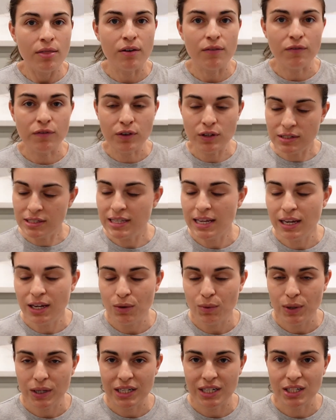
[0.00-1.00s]
The first thing
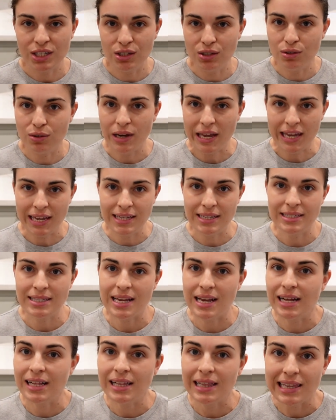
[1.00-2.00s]
you wanna do is
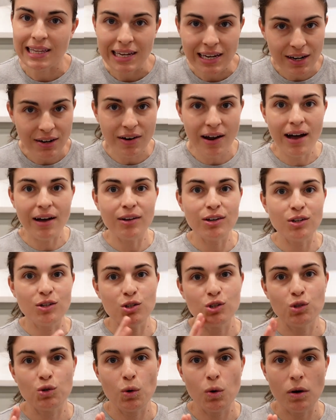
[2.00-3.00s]
clear out your
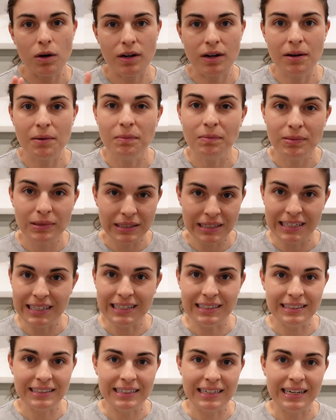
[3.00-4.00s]
drawer
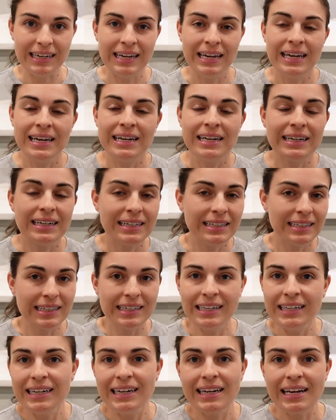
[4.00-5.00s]
completely,
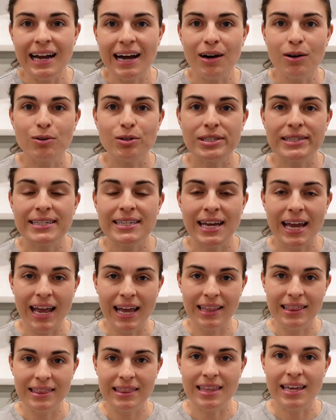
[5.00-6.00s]
clean it out,
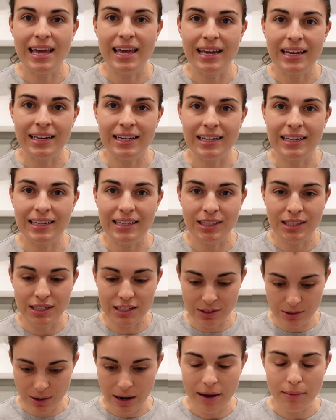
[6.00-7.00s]
and then
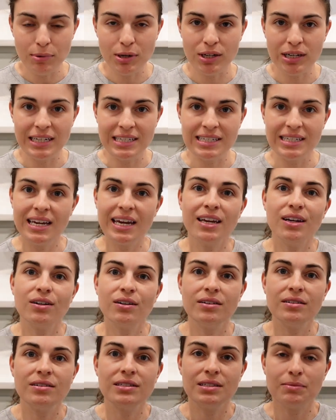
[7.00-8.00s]
grab your
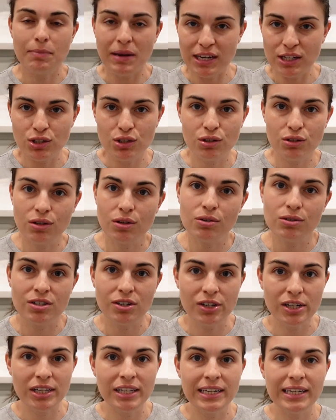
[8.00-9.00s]
containers, make sure those are
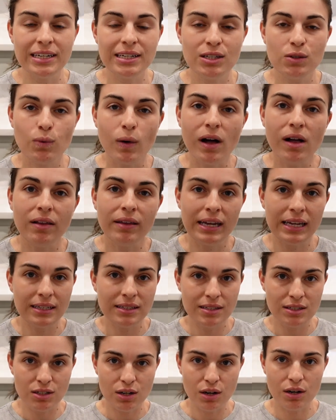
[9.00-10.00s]
clean as well, and
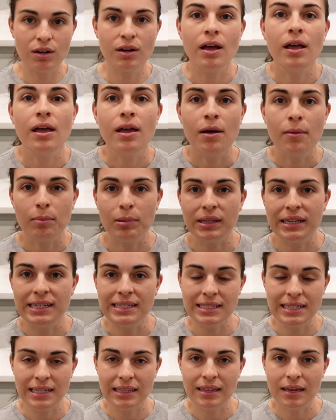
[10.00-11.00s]
start
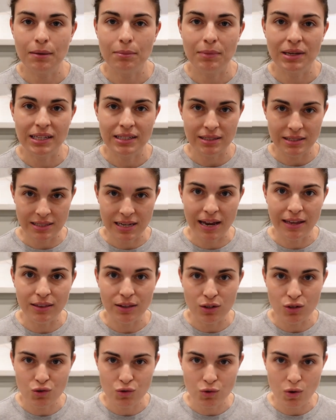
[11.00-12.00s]
placing them inside
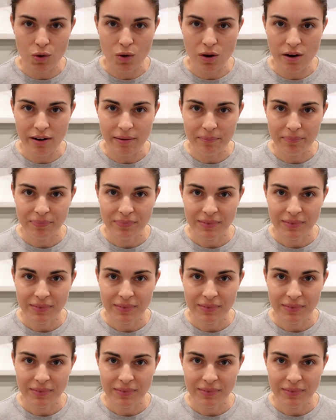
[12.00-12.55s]
the drawer.